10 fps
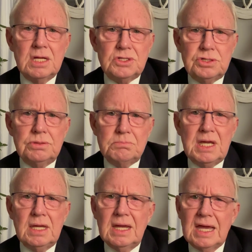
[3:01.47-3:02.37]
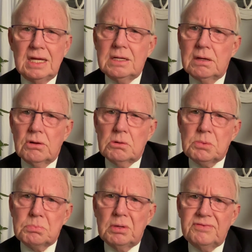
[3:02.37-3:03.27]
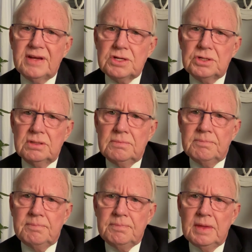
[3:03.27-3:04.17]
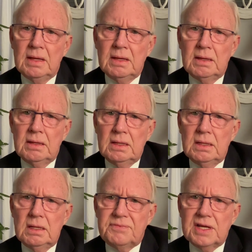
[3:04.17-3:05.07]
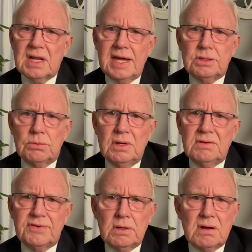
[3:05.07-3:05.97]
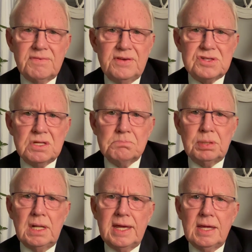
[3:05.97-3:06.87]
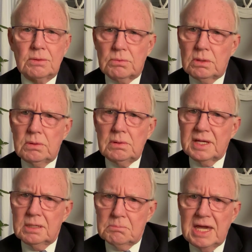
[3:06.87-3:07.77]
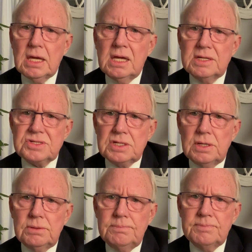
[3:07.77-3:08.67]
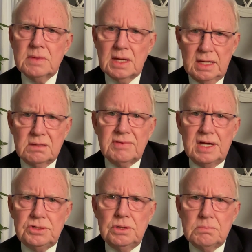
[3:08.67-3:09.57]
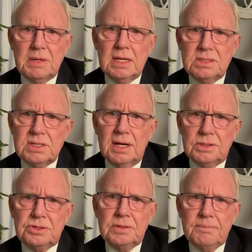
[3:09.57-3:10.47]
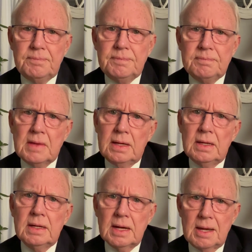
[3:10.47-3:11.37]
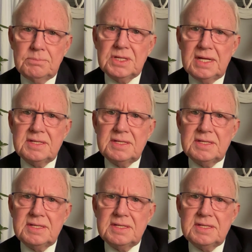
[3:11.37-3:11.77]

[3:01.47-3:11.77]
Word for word: and should be a noble profession. If you'd like to run for office and play a role in making it so, I invite you to be in touch. I'm Jay